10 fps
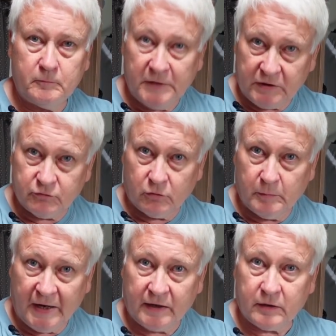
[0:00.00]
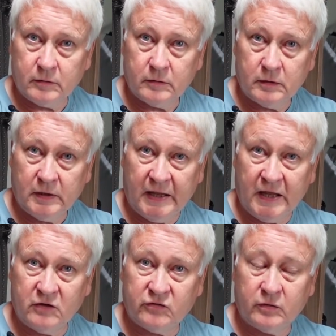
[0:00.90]
big drawback
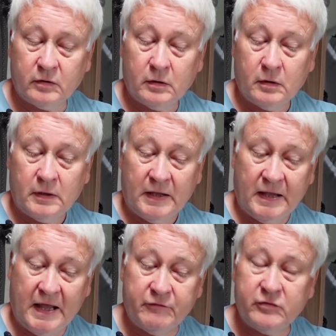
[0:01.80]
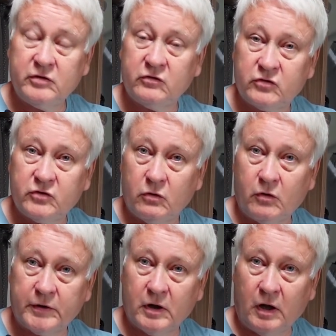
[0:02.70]
is everything's
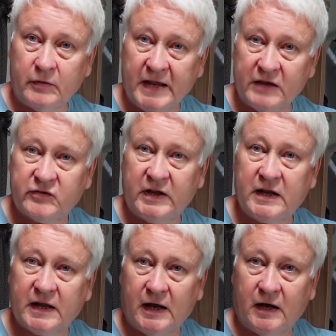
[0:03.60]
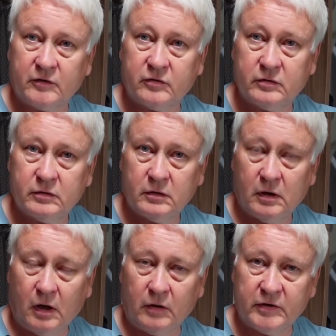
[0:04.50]
stored on the SD card
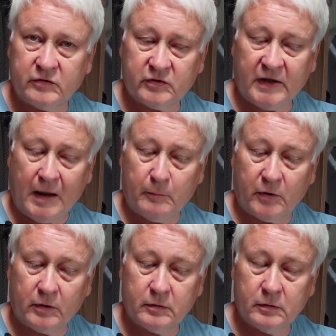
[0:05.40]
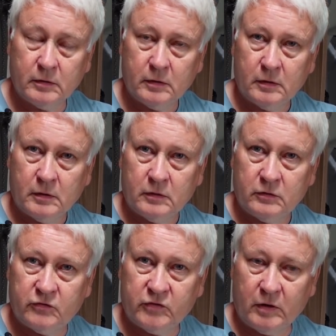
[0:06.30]
on this camera,
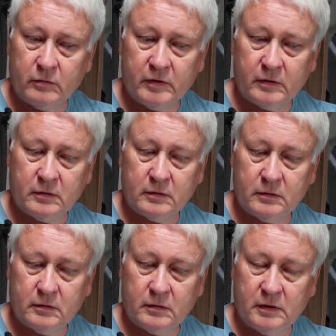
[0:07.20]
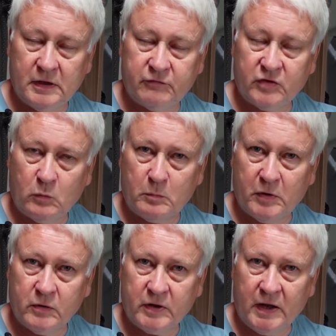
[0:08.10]
so that if someone
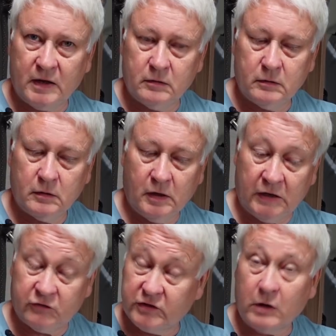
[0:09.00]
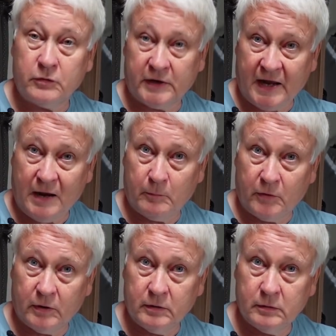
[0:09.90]
broke in and stole the
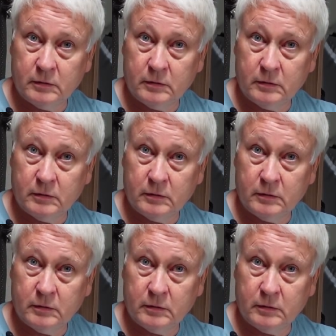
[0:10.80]
camera,